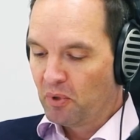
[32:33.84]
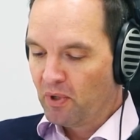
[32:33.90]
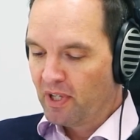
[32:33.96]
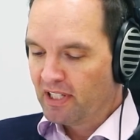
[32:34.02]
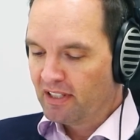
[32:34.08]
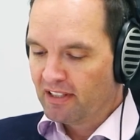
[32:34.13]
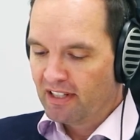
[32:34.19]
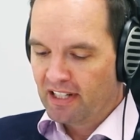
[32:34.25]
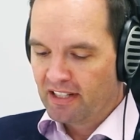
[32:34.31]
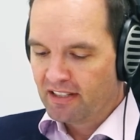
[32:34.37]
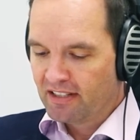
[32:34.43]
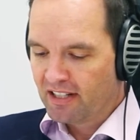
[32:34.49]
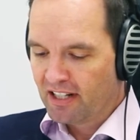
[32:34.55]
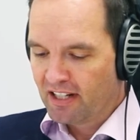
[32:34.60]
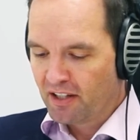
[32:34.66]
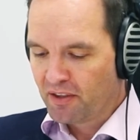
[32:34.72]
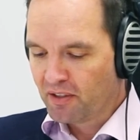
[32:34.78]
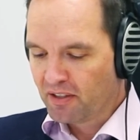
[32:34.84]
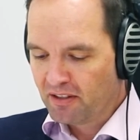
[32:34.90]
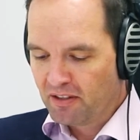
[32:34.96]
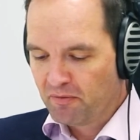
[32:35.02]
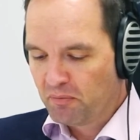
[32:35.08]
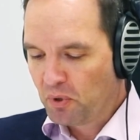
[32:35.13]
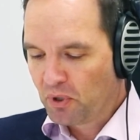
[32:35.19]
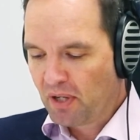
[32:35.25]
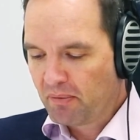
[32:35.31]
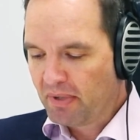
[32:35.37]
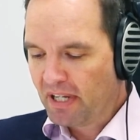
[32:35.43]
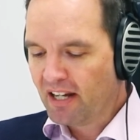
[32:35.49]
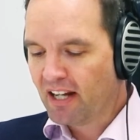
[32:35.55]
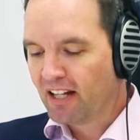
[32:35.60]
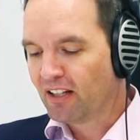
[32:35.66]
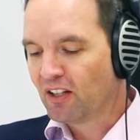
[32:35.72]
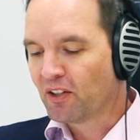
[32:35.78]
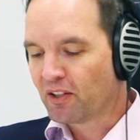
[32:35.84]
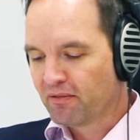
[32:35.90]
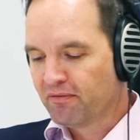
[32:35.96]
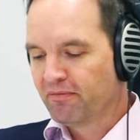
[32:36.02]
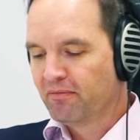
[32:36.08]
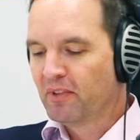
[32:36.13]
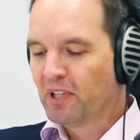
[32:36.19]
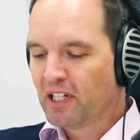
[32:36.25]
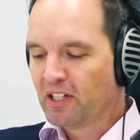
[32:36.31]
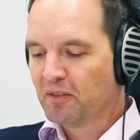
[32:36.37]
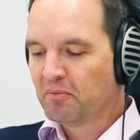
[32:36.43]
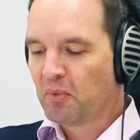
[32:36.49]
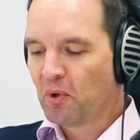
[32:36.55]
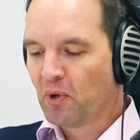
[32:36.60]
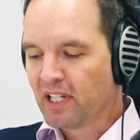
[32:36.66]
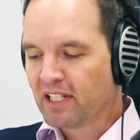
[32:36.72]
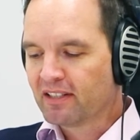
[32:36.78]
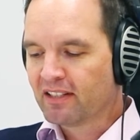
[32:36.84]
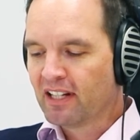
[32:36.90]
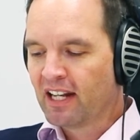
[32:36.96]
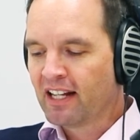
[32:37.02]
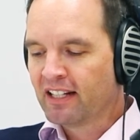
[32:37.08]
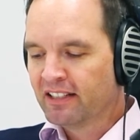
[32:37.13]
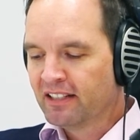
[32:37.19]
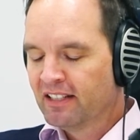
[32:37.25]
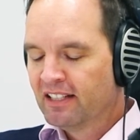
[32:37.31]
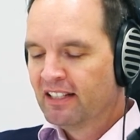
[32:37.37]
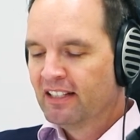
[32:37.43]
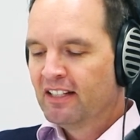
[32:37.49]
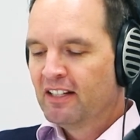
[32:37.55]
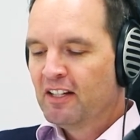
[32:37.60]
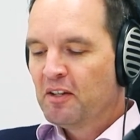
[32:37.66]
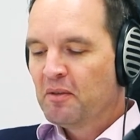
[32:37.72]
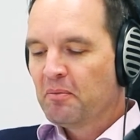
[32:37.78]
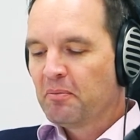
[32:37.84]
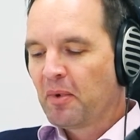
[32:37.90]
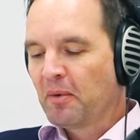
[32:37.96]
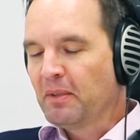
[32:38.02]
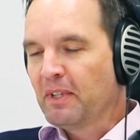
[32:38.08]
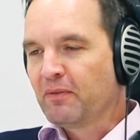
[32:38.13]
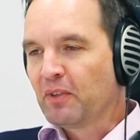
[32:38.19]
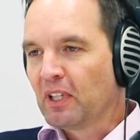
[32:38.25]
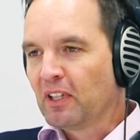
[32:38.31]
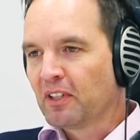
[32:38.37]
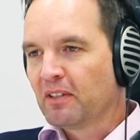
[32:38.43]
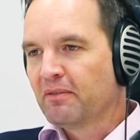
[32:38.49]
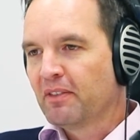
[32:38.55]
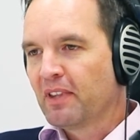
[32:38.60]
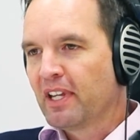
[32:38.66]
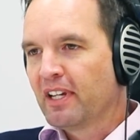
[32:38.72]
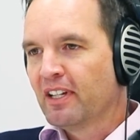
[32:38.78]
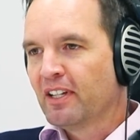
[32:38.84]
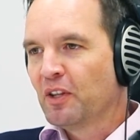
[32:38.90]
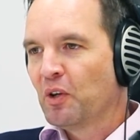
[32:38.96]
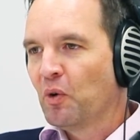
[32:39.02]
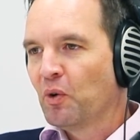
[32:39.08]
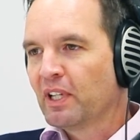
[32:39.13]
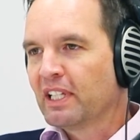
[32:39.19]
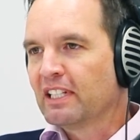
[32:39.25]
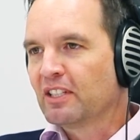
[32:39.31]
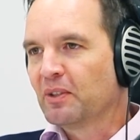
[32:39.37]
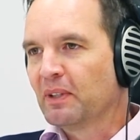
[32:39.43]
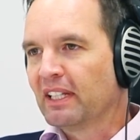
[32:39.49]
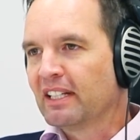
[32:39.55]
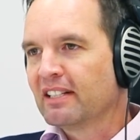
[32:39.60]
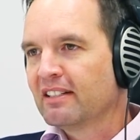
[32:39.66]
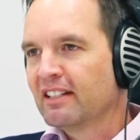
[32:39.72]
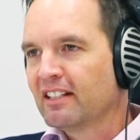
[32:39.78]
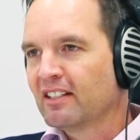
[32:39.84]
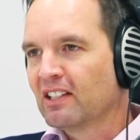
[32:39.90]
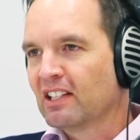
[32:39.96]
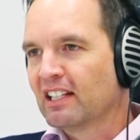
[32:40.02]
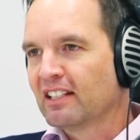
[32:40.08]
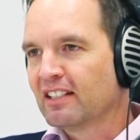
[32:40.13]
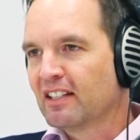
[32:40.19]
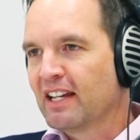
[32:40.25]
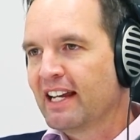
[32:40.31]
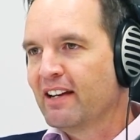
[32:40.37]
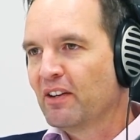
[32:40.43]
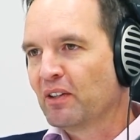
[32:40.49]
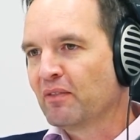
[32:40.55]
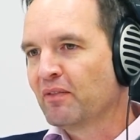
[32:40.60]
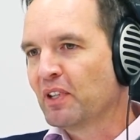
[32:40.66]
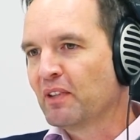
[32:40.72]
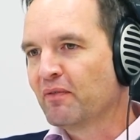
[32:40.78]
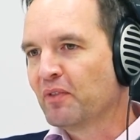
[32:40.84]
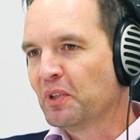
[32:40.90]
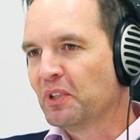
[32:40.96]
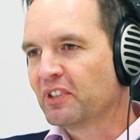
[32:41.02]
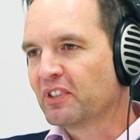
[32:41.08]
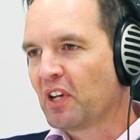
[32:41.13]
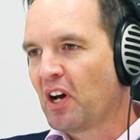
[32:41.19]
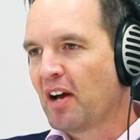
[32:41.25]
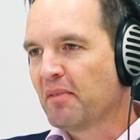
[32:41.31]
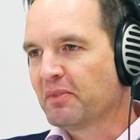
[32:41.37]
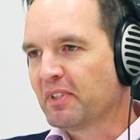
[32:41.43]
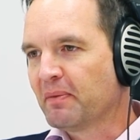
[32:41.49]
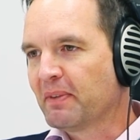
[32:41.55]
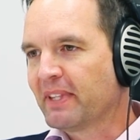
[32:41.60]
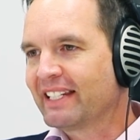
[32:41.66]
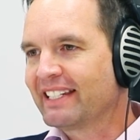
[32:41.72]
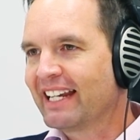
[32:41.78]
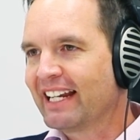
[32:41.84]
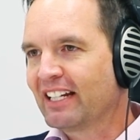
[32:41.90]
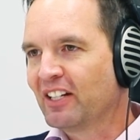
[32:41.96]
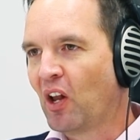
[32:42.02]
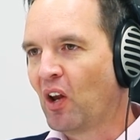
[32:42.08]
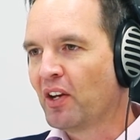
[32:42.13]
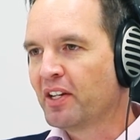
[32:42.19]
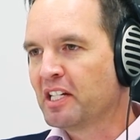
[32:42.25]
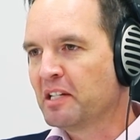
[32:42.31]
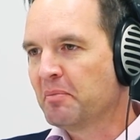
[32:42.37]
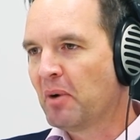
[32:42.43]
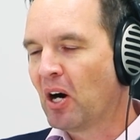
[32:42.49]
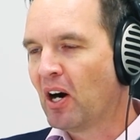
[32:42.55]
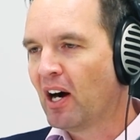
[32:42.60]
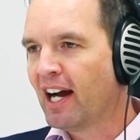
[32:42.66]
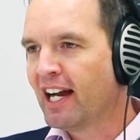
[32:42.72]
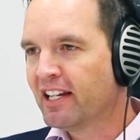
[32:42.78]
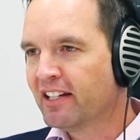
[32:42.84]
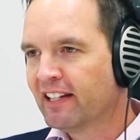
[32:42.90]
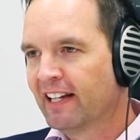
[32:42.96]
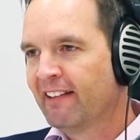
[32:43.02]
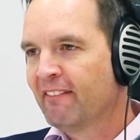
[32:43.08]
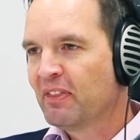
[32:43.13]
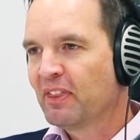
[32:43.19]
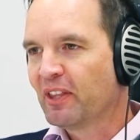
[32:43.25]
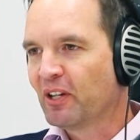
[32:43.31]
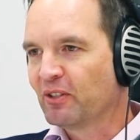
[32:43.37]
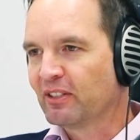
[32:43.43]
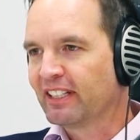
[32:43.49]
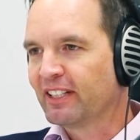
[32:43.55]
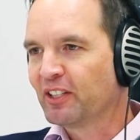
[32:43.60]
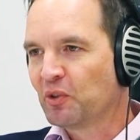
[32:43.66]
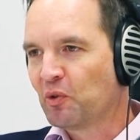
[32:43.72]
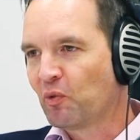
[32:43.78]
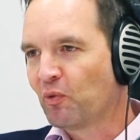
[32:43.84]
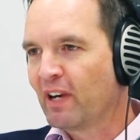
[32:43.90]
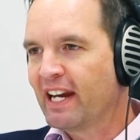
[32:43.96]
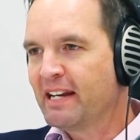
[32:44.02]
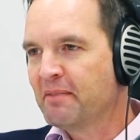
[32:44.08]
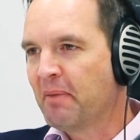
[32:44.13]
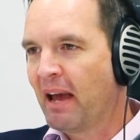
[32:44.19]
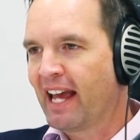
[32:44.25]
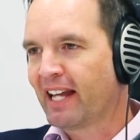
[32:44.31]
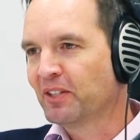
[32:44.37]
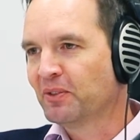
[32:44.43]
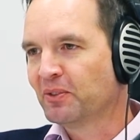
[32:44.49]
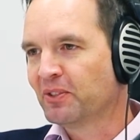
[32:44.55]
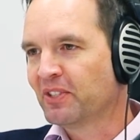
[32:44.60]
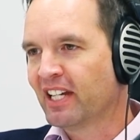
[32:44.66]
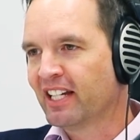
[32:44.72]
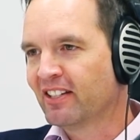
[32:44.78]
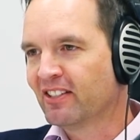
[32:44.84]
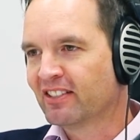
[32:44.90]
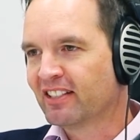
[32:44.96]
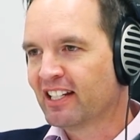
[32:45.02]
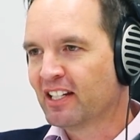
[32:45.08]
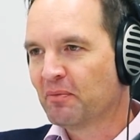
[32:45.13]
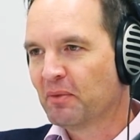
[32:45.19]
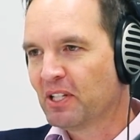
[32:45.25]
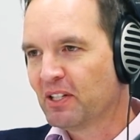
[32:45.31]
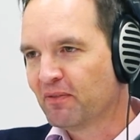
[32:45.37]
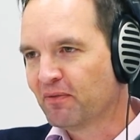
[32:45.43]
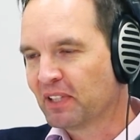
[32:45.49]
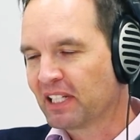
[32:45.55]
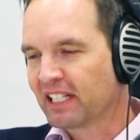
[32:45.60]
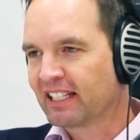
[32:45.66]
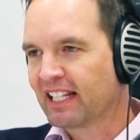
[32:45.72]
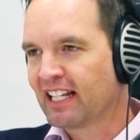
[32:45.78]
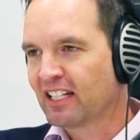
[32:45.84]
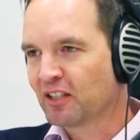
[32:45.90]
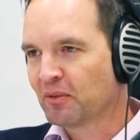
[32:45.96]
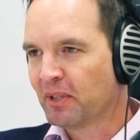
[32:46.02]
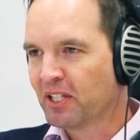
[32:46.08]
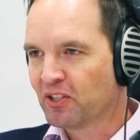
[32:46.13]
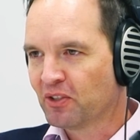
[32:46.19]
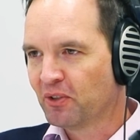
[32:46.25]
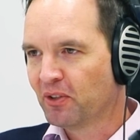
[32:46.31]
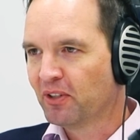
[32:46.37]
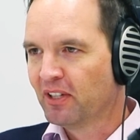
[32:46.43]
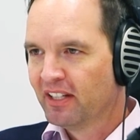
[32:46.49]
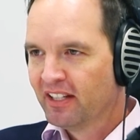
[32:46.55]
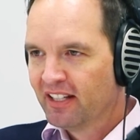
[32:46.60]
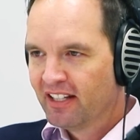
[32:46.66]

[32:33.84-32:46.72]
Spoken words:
point, and I think you've brought up a lot of very good points today, and probably for a lot of the audience who are listening to this, they're hearing for the first time some of the technology behind those little red panels that you see, and when you flick that switch or